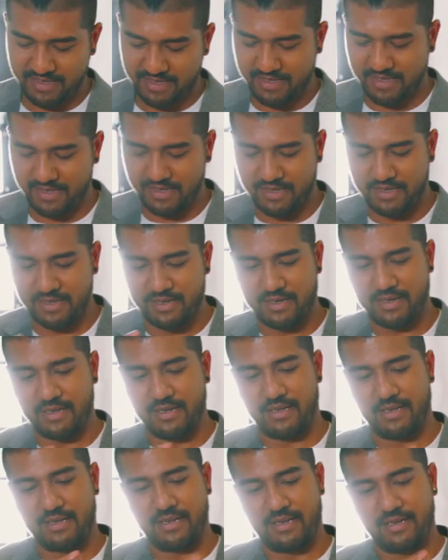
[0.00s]

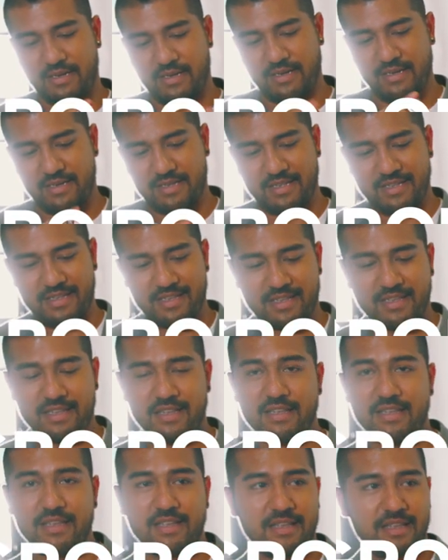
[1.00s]

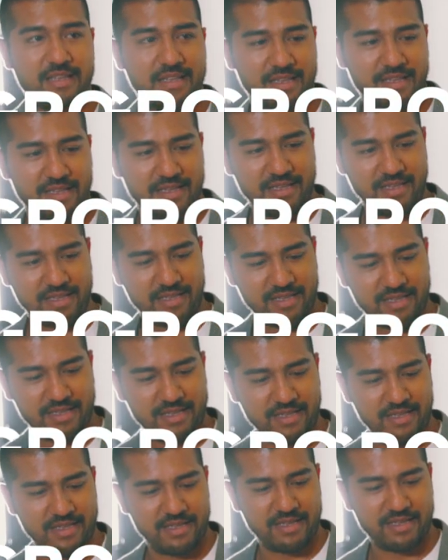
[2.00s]

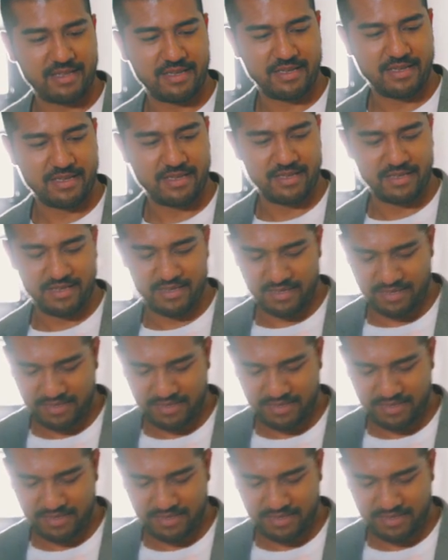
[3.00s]
This person isn't speaking.